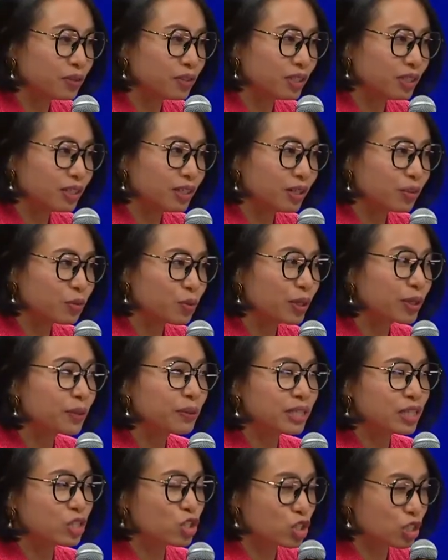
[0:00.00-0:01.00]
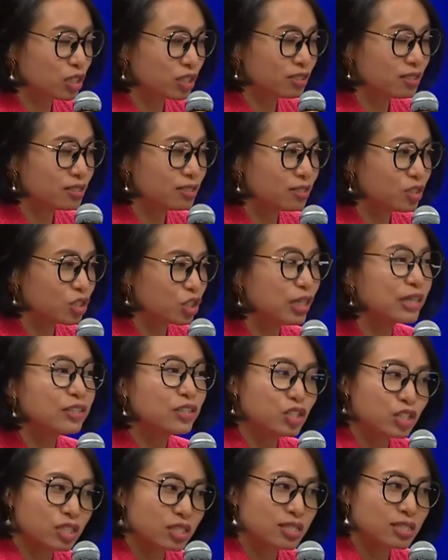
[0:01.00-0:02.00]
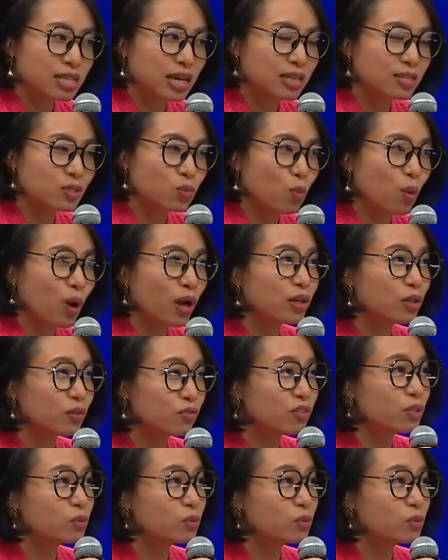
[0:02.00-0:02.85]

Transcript: the regulation changes as one of the